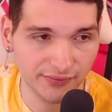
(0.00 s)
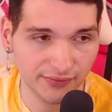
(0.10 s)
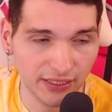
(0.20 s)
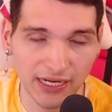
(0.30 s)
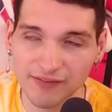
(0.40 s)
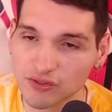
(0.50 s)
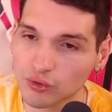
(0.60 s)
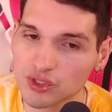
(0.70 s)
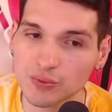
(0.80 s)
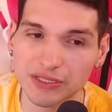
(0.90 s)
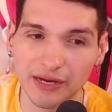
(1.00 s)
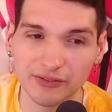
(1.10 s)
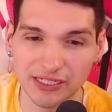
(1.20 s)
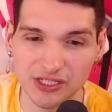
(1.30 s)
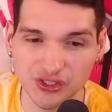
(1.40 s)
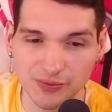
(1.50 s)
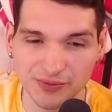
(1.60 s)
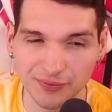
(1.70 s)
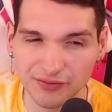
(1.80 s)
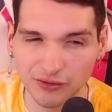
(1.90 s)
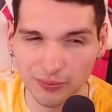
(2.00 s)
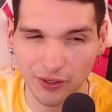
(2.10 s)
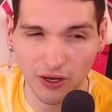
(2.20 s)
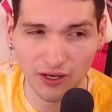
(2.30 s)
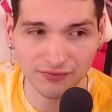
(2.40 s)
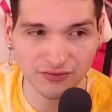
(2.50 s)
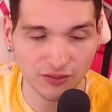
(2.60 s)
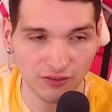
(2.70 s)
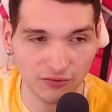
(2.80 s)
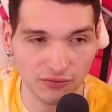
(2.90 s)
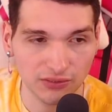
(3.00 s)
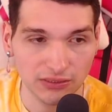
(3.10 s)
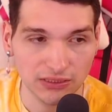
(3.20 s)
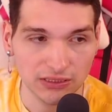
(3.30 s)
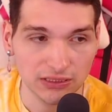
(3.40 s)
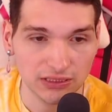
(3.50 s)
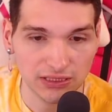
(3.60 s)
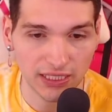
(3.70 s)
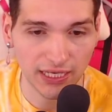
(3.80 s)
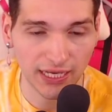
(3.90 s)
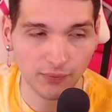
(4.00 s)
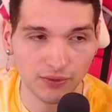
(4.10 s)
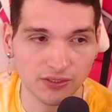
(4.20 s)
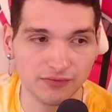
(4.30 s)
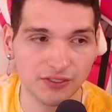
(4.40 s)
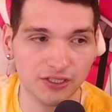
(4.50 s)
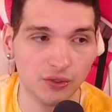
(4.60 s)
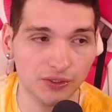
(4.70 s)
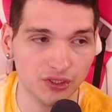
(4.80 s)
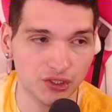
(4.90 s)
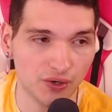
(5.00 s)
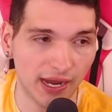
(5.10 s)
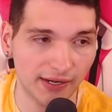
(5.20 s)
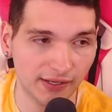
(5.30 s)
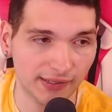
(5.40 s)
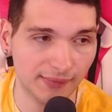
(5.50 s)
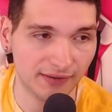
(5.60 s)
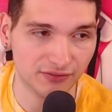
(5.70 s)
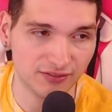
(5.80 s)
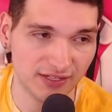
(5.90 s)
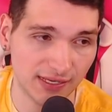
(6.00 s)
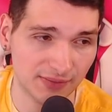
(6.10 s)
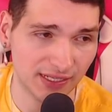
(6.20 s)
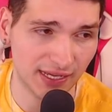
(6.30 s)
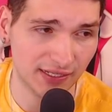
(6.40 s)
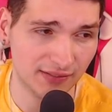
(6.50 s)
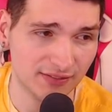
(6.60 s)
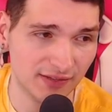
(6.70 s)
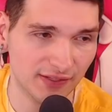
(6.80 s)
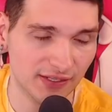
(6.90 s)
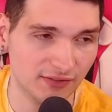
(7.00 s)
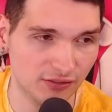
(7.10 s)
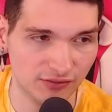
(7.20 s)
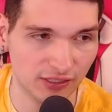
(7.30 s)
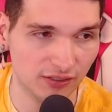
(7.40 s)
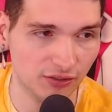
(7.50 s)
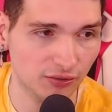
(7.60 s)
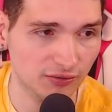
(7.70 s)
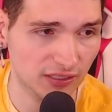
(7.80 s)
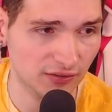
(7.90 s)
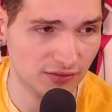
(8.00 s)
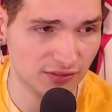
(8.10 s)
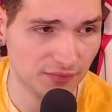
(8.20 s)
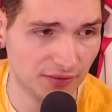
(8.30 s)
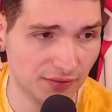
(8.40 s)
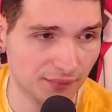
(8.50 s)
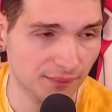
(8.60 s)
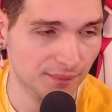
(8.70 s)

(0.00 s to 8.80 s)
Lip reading: And I've told you with that relationship, something's a little bit off. So, yeah, I wonder if they're going to try to come after Sam again and say that he's just like a gold digger or something.